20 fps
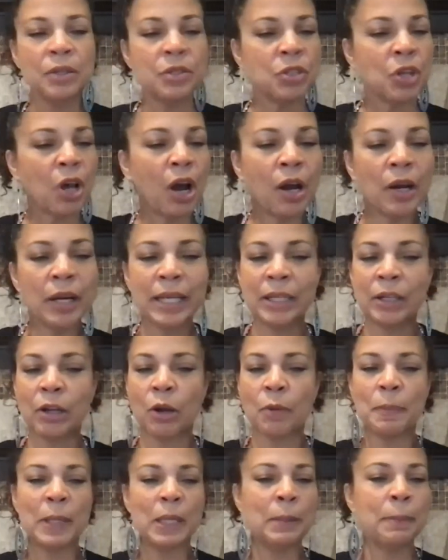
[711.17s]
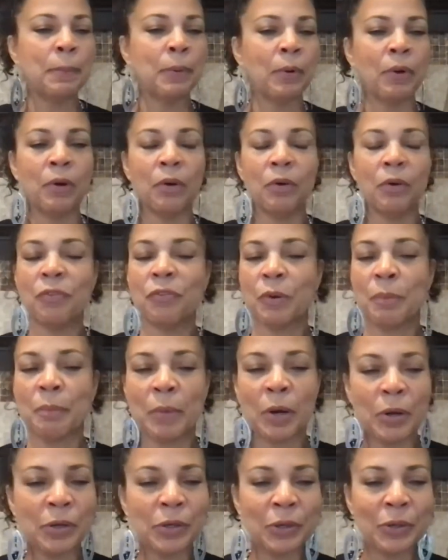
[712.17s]
target our people for
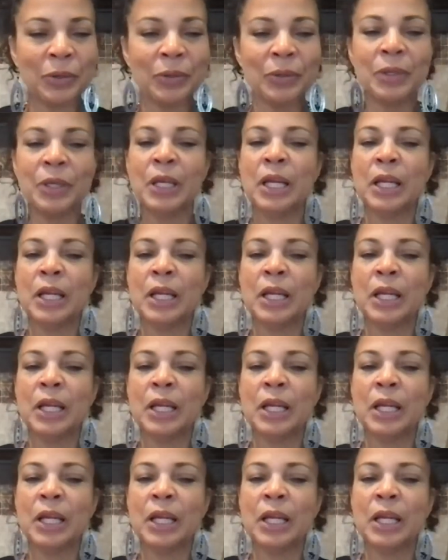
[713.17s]
murder,